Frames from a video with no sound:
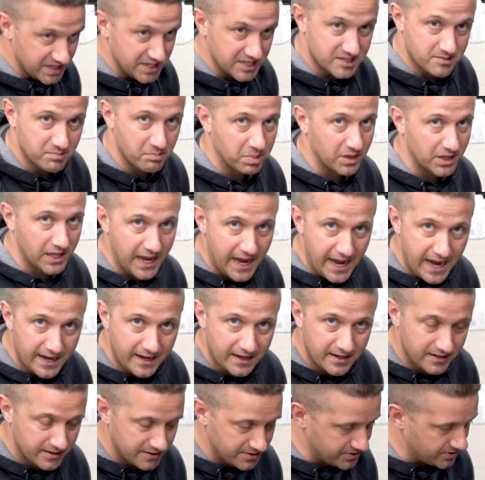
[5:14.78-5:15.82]
It's
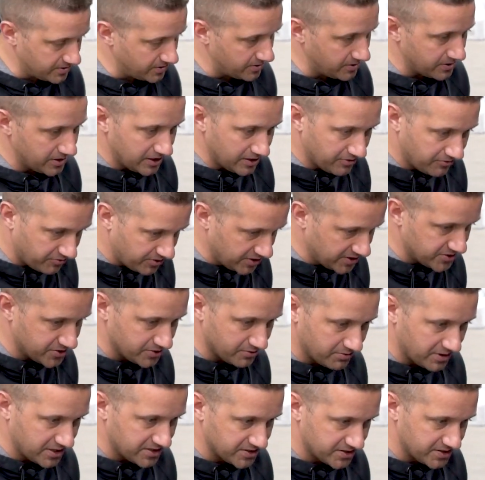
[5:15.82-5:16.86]
black, so it fits
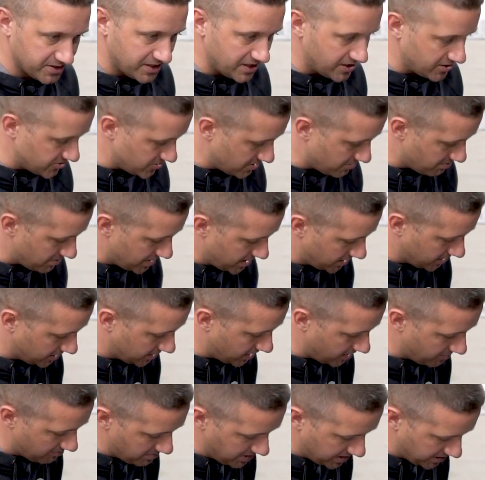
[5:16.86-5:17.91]
the rest of the engine bay a
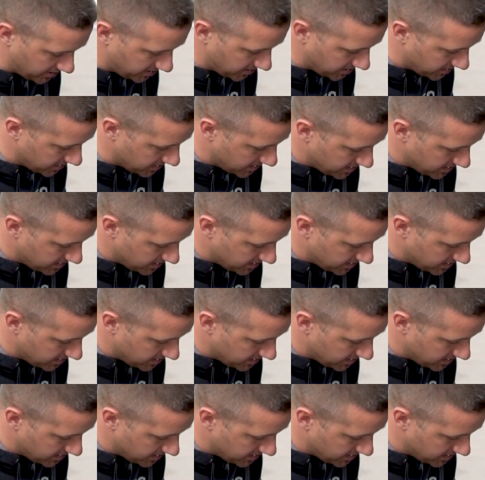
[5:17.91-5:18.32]
lot better.